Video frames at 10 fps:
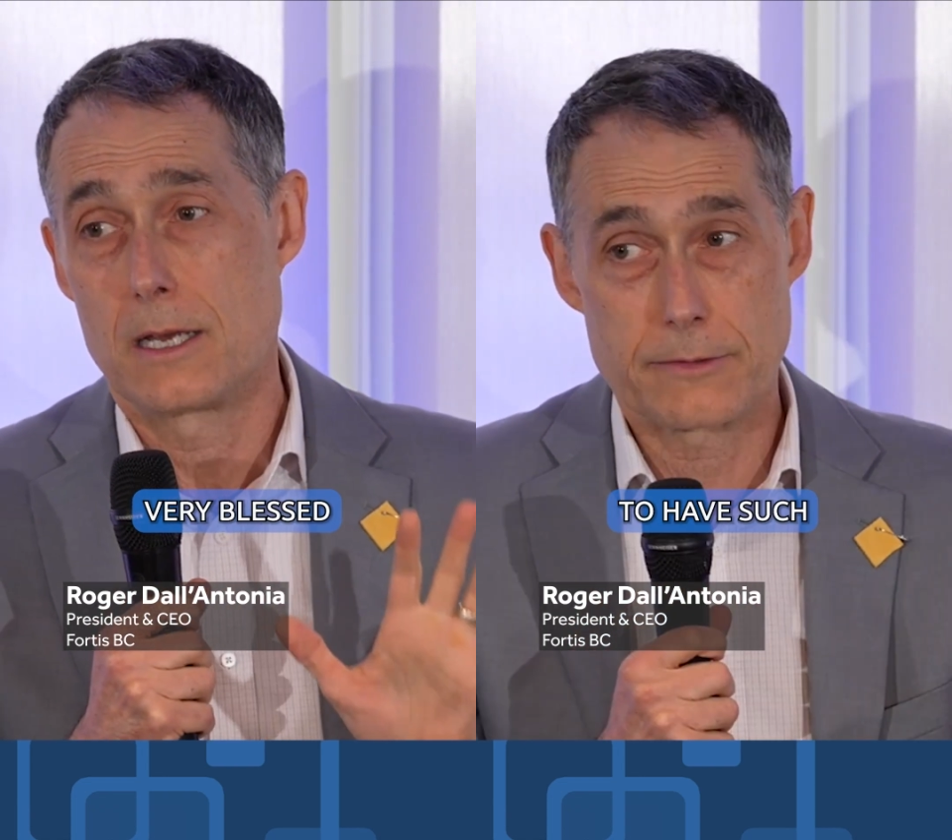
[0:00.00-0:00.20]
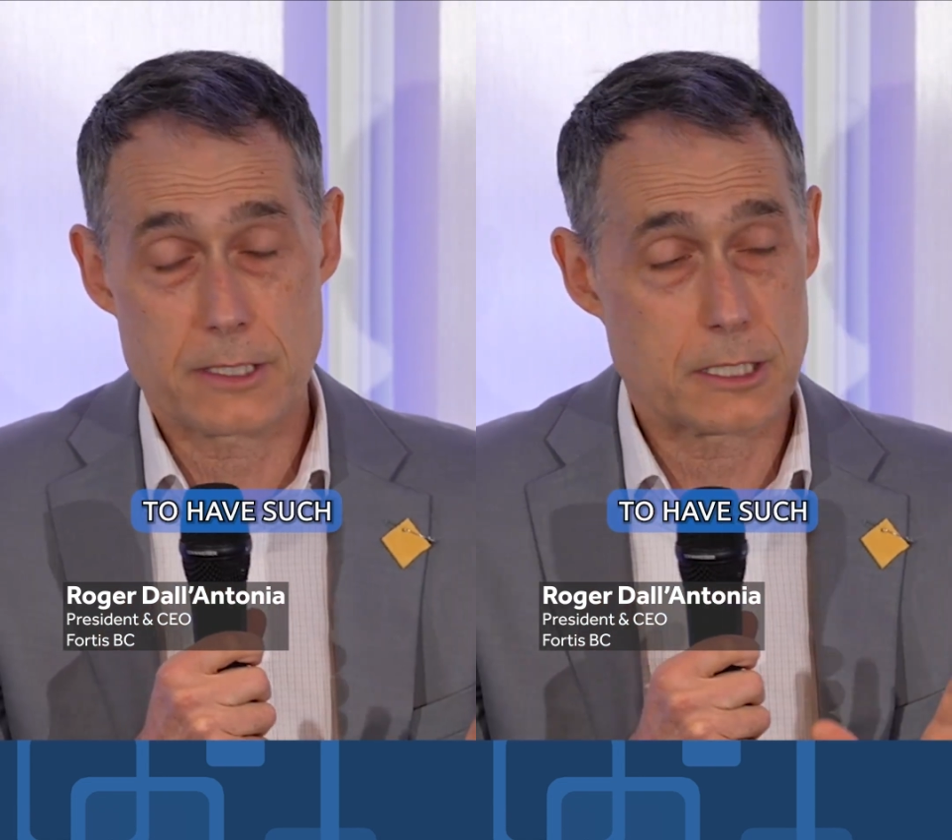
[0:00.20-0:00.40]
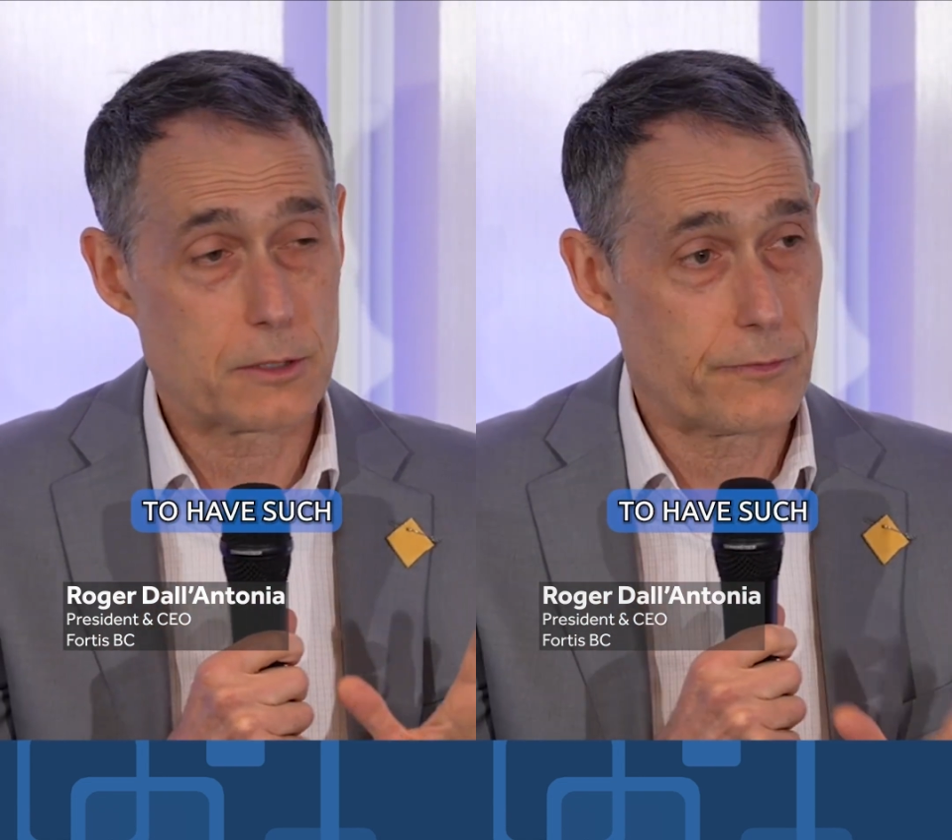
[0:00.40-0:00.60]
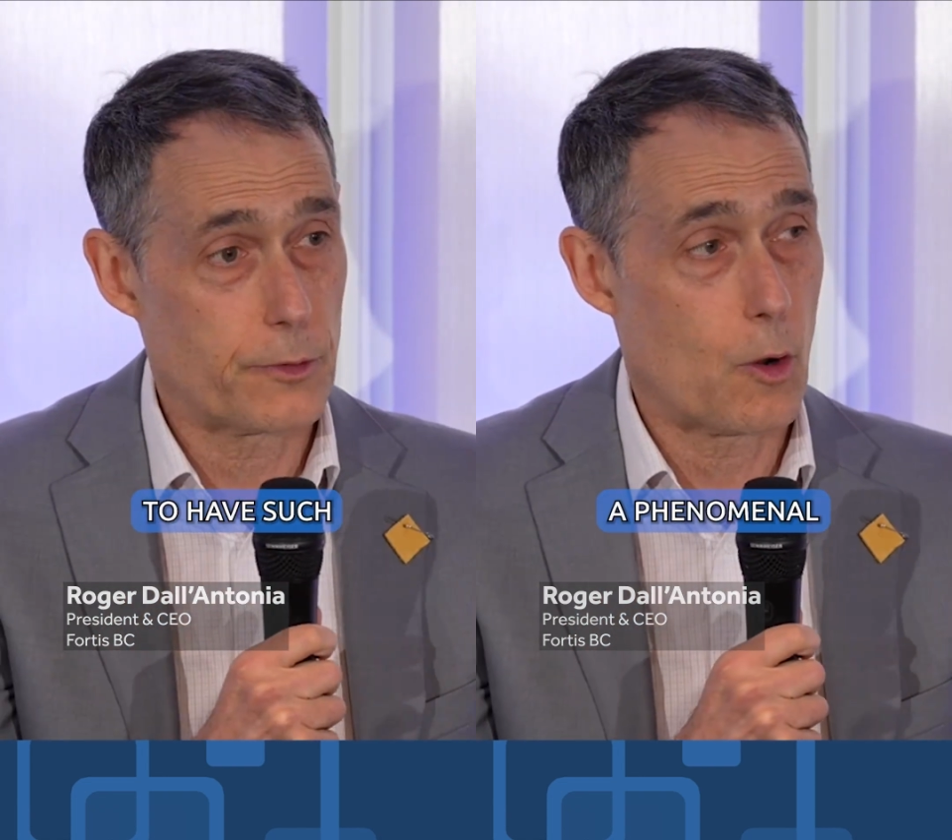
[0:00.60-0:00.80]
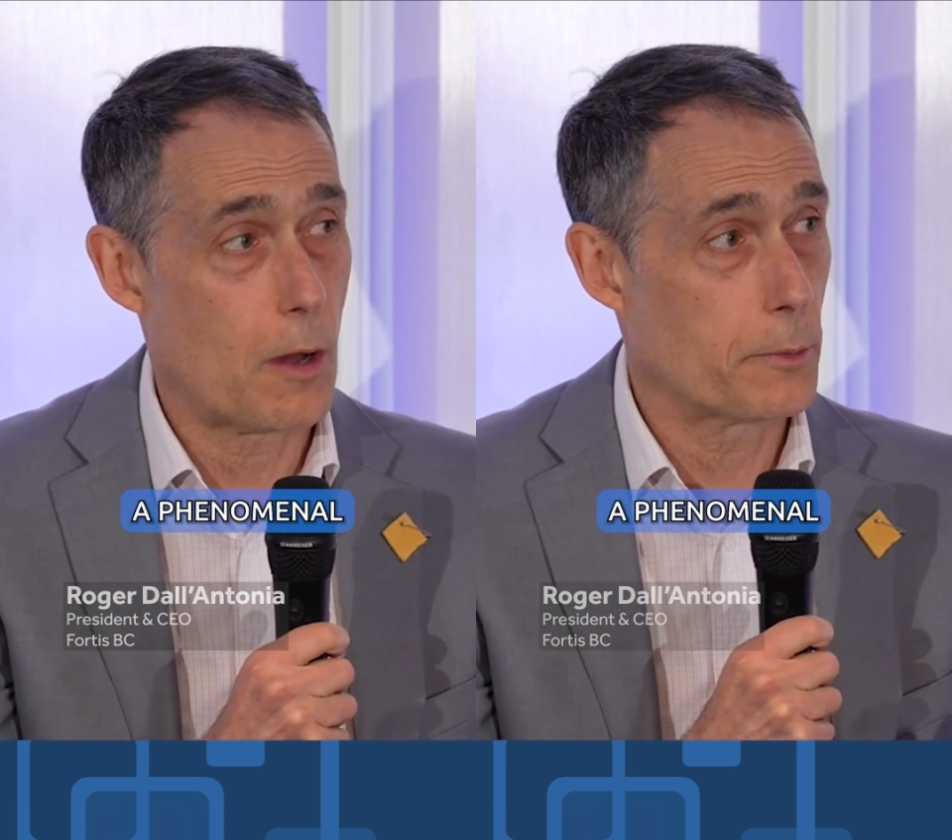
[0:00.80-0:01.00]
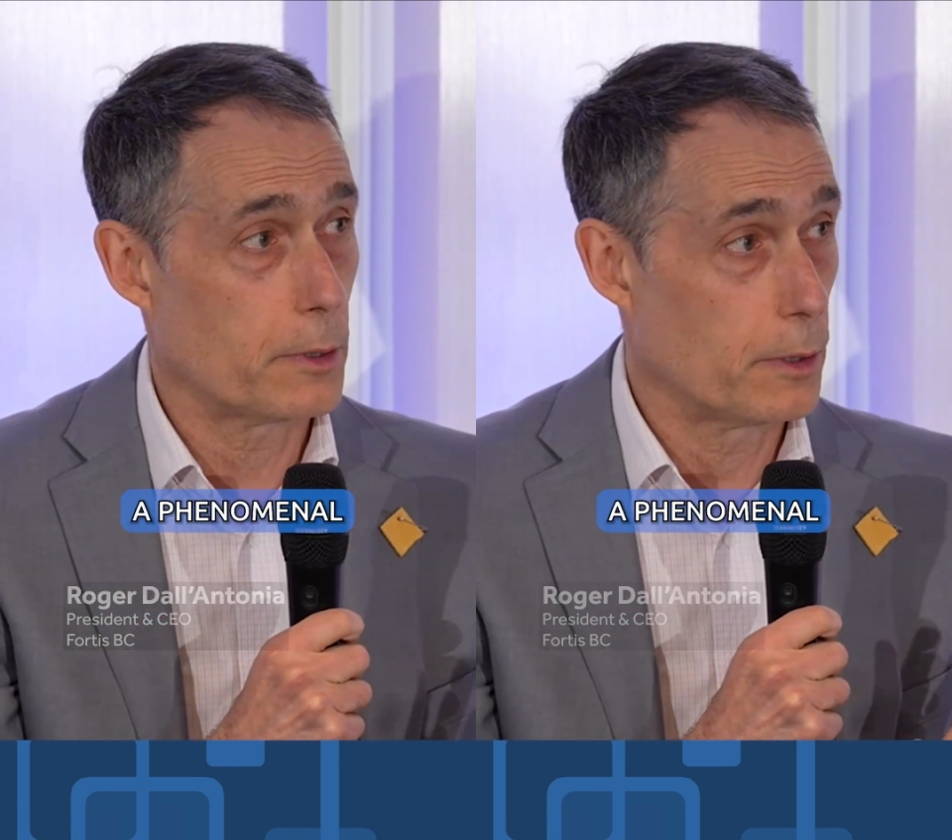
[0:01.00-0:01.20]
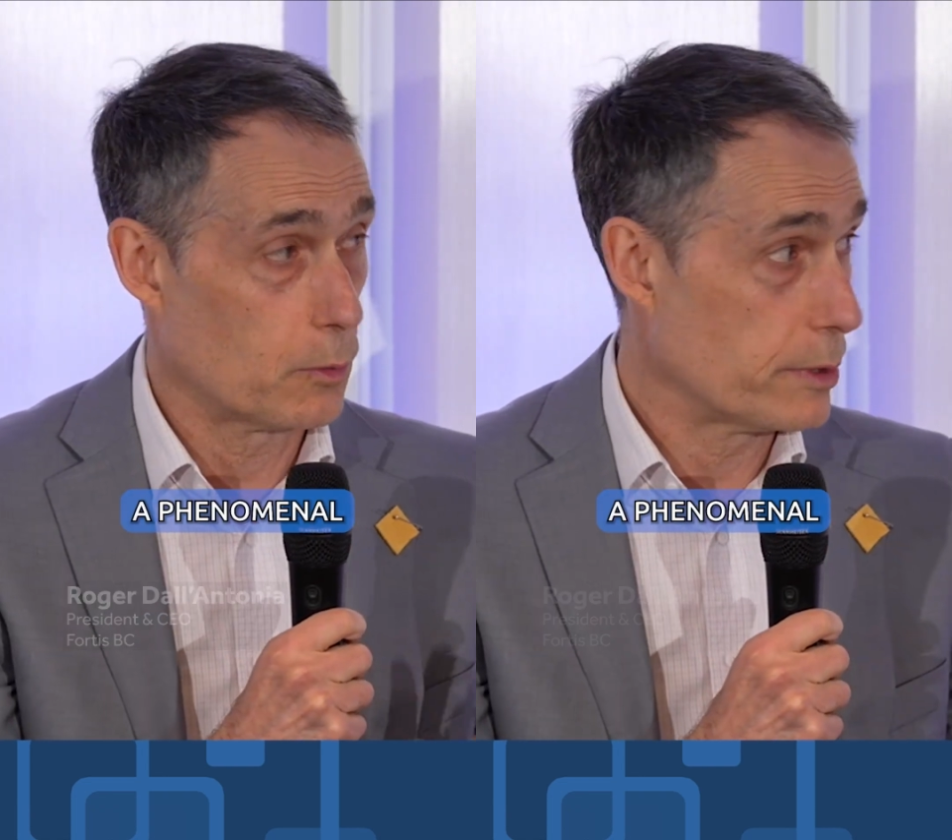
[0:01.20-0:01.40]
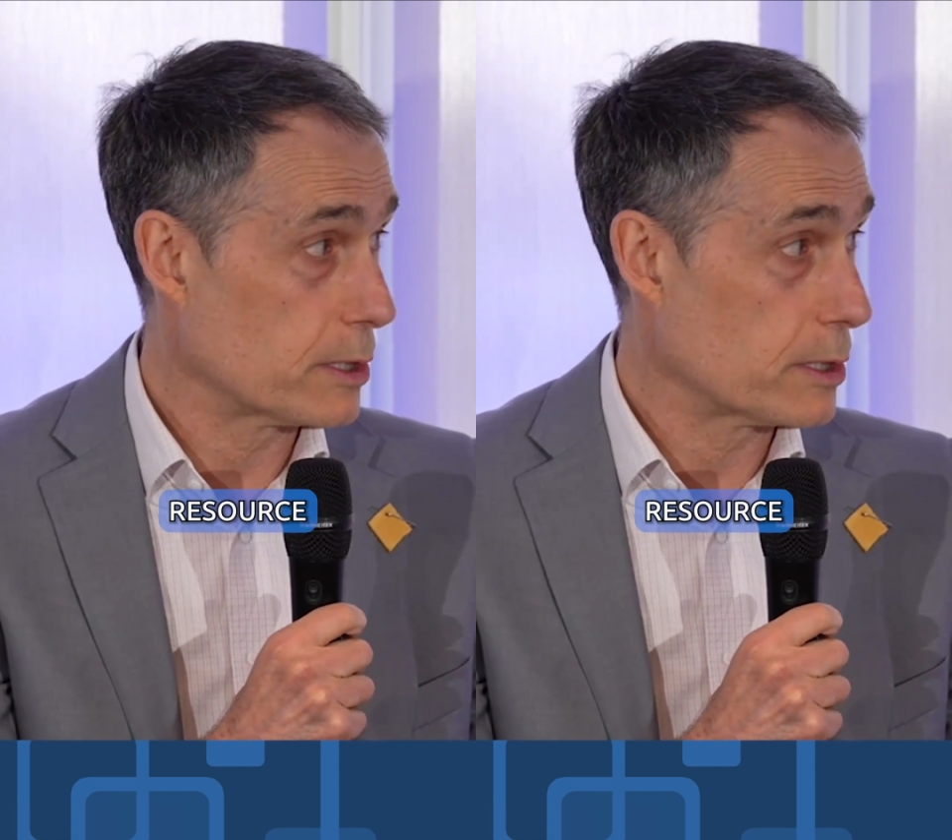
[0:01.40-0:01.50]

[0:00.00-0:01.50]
have such a phenomenal